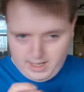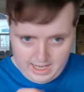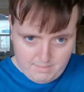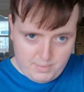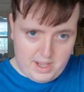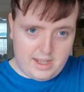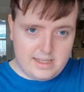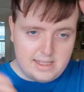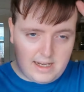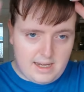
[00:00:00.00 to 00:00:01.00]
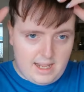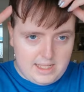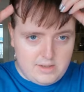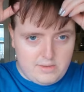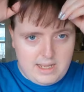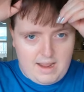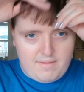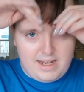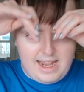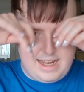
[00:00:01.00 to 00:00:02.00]
In person, it's okay
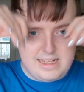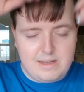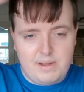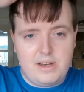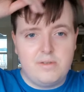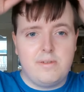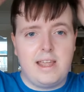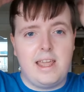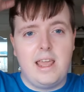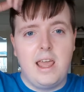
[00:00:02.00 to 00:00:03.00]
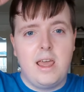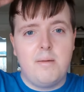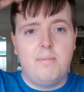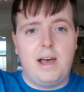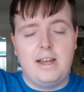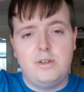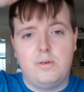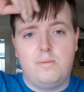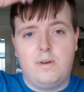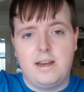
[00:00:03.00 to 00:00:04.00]
if the lighting's a bit grey, but I
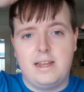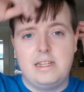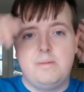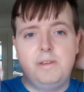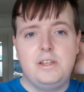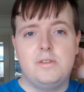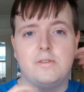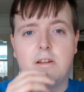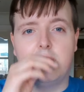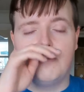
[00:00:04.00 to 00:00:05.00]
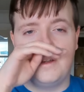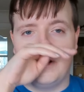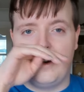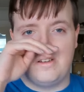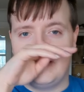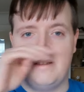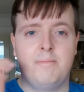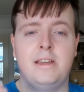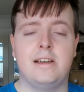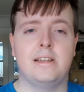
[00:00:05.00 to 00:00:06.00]
don't want it to be shown on the recording
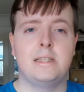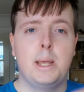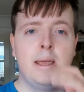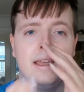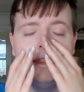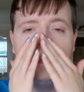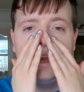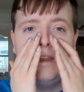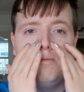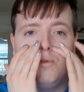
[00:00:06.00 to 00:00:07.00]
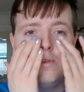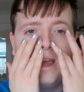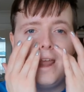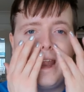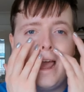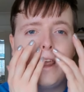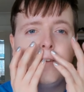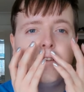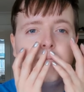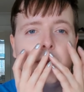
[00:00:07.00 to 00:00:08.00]
because then you won't get an
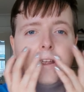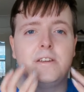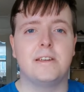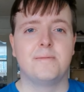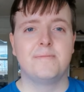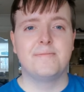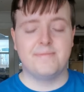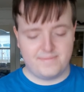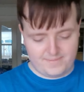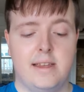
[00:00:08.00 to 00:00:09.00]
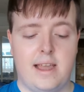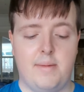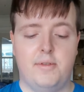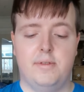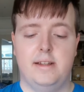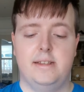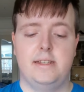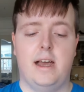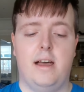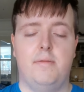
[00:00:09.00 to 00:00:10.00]
accurate picture. I'm going to
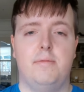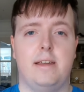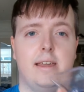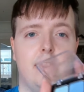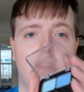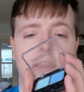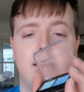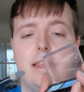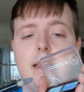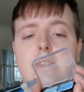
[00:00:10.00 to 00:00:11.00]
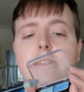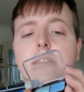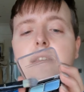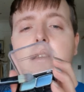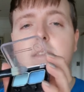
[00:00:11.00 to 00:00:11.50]
start off with this